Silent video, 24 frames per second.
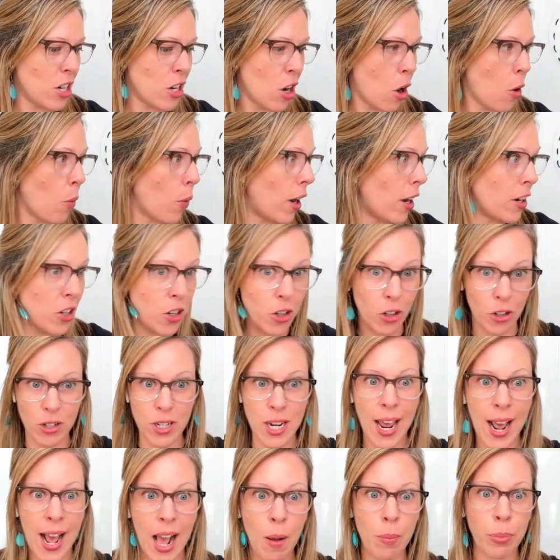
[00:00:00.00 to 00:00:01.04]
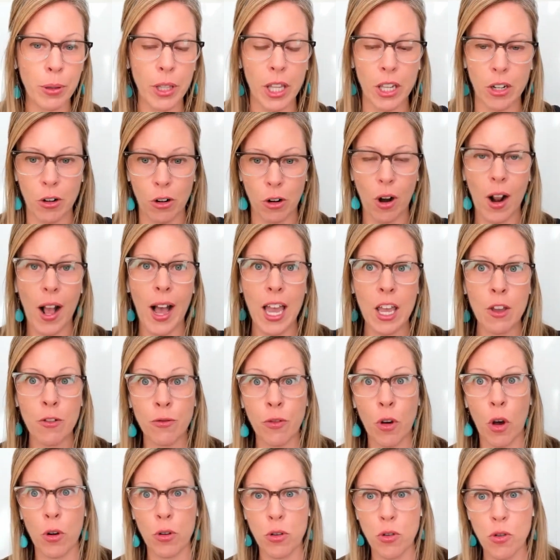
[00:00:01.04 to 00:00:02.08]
on your tablet or iPhone,